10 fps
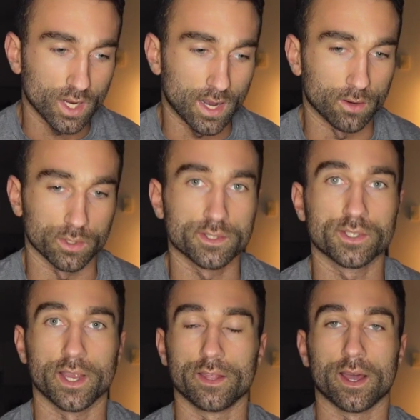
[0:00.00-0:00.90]
I would
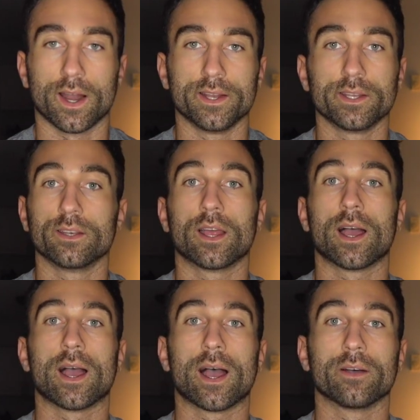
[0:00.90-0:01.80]
say that I didn't
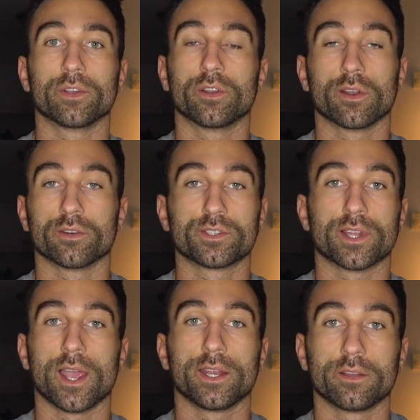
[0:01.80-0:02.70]
have a good
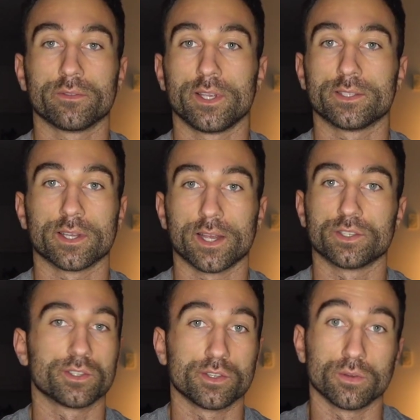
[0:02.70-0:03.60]
understanding of these, and I
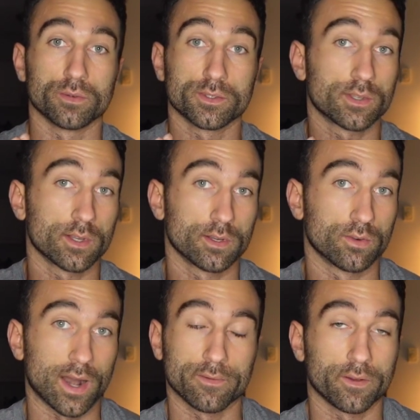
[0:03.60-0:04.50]
just used
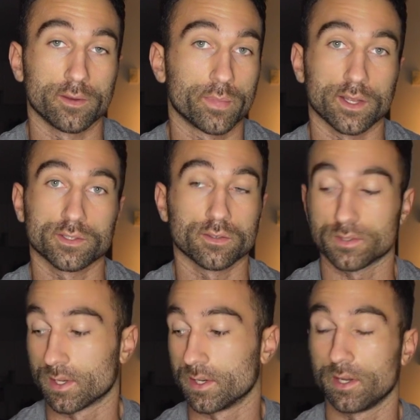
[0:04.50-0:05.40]
graphite
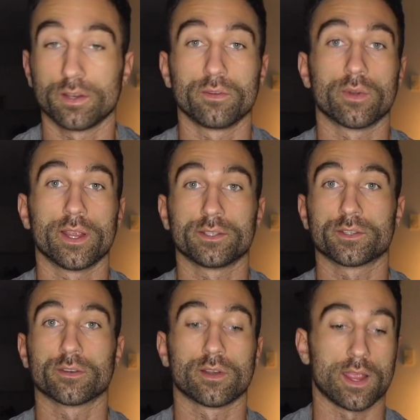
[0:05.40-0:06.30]
pencils, a kneaded
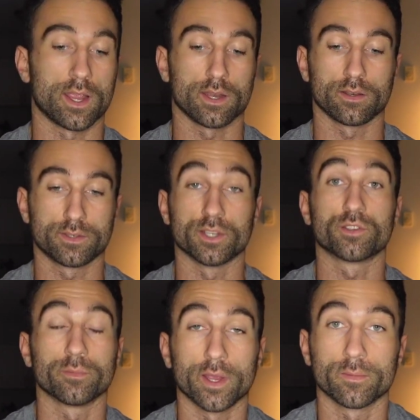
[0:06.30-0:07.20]
eraser, and tissue
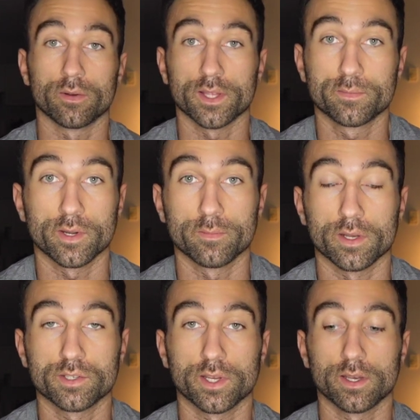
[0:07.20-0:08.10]
paper. That's pretty
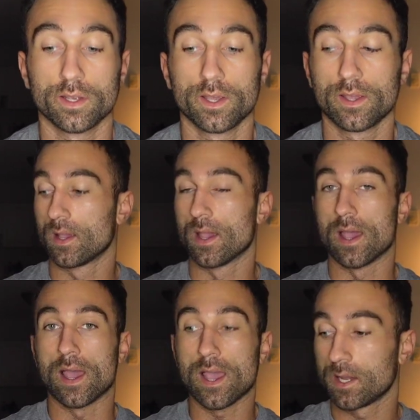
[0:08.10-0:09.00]
much it.
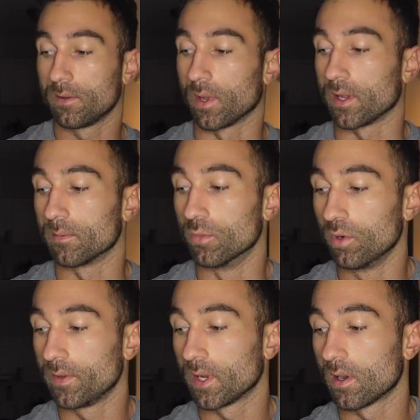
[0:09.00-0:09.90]
Anyway,
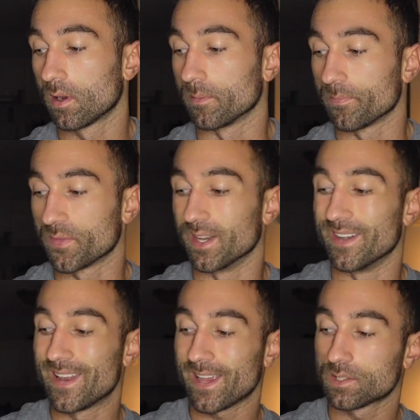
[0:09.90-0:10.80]
moving on. The
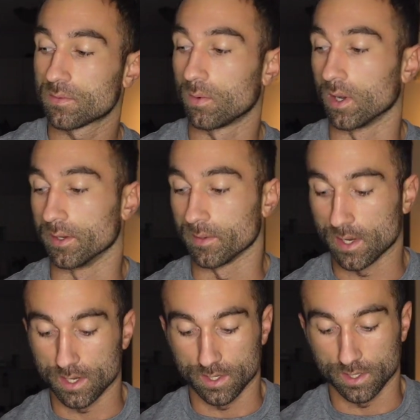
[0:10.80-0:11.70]
next one
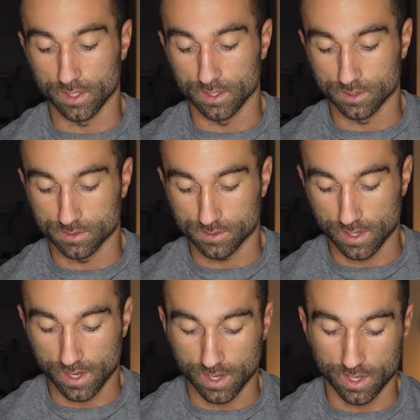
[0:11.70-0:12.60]
is
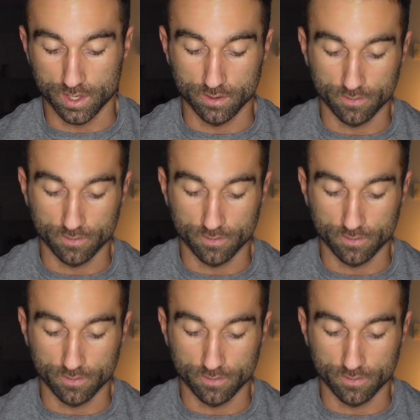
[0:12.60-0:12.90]
a